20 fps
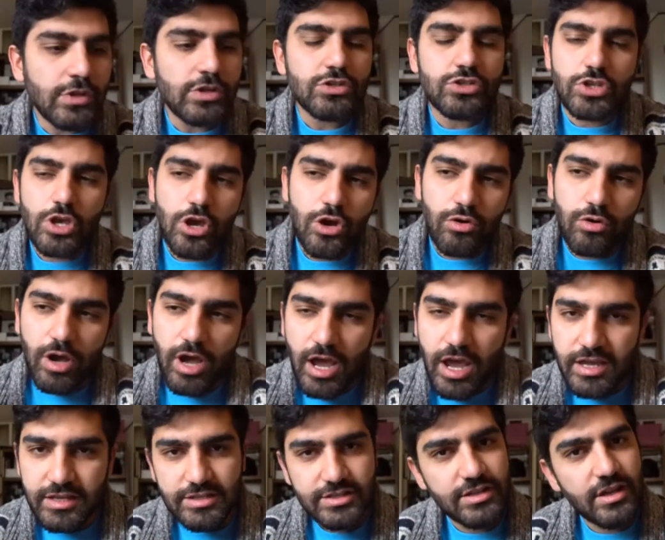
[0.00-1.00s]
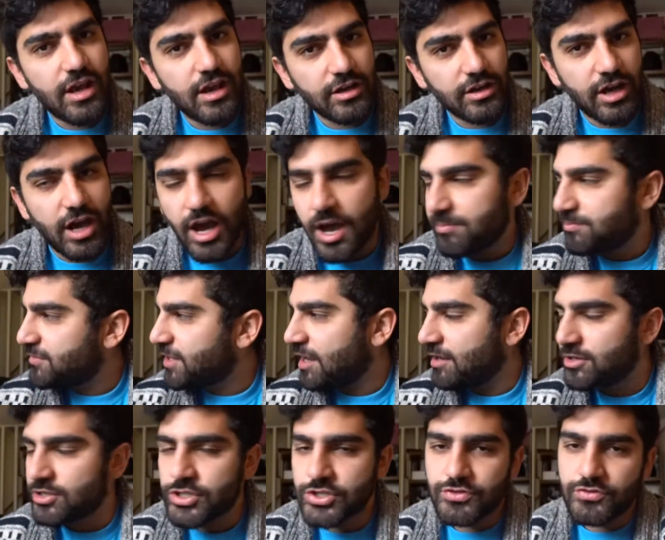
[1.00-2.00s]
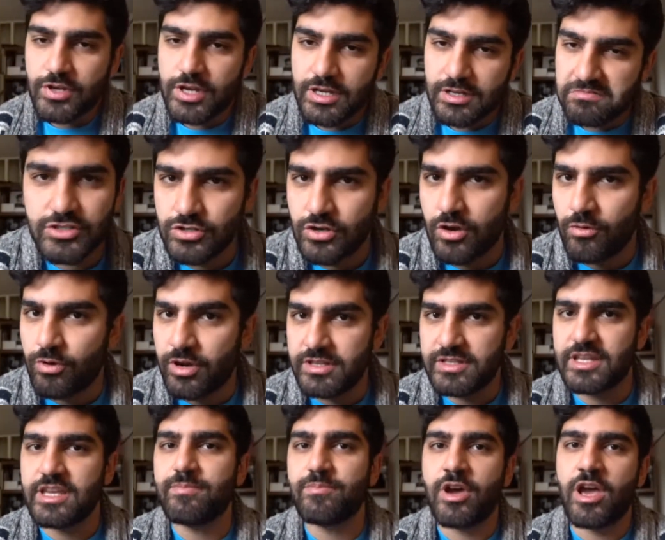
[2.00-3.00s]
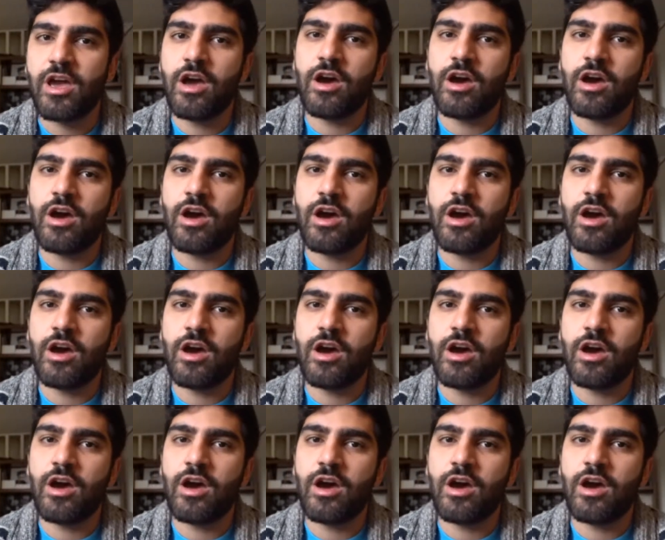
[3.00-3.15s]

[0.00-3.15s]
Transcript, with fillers: So I saw a cop down the street, so I wanted to keep my